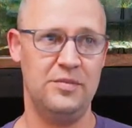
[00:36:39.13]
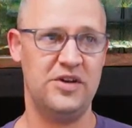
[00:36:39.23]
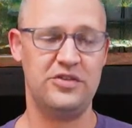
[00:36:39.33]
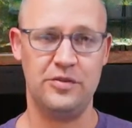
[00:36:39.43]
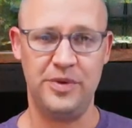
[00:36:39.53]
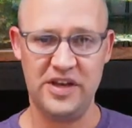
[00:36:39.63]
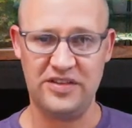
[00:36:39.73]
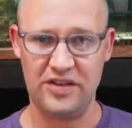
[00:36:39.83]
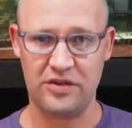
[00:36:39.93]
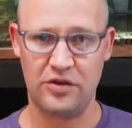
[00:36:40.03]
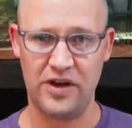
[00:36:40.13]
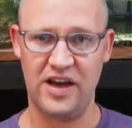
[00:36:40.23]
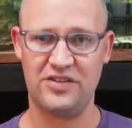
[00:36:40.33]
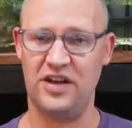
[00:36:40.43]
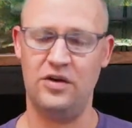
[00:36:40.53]
Make sure the pH hasn't
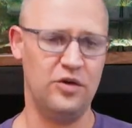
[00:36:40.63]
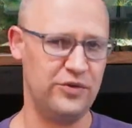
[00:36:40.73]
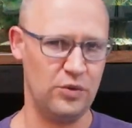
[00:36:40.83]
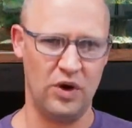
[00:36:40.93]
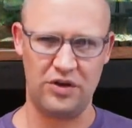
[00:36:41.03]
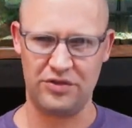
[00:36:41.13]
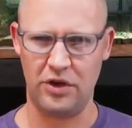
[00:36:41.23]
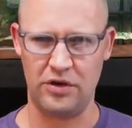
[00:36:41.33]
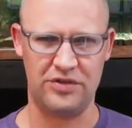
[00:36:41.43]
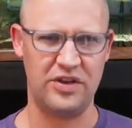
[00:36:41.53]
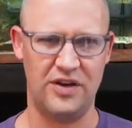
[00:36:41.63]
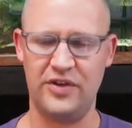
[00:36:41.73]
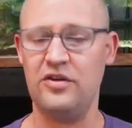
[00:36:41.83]
crashed. I don't know if your water's hard or soft.